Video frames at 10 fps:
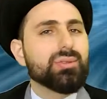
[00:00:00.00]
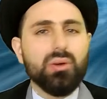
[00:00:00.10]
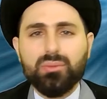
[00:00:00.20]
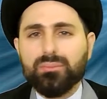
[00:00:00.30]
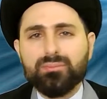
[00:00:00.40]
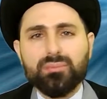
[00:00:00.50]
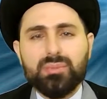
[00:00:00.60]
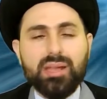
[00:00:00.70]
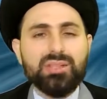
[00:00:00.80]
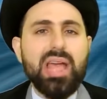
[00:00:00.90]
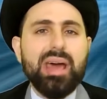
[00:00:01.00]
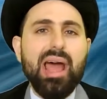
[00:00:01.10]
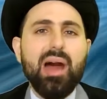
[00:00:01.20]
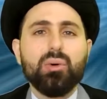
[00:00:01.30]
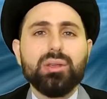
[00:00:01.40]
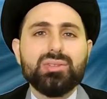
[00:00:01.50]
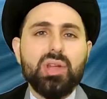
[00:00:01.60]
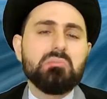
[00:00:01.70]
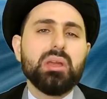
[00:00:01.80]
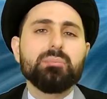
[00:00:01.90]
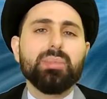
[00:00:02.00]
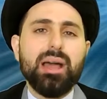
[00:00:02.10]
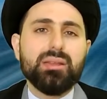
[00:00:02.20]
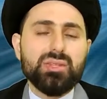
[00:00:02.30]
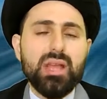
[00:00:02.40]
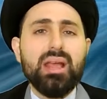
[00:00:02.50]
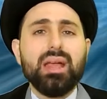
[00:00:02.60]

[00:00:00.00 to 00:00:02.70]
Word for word: No, that's not how it is on many planets.